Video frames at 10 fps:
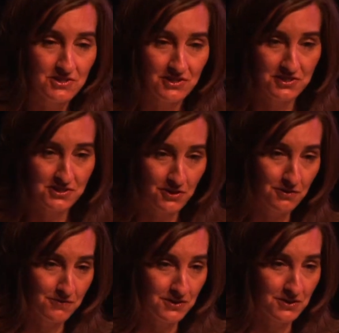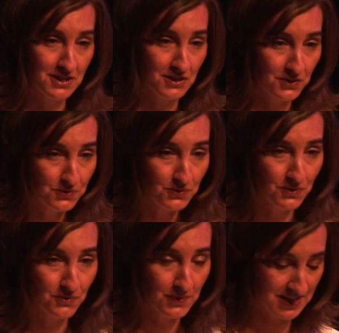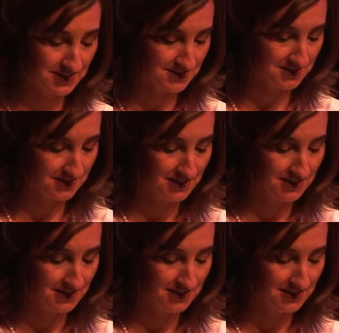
turns over in the cool wind.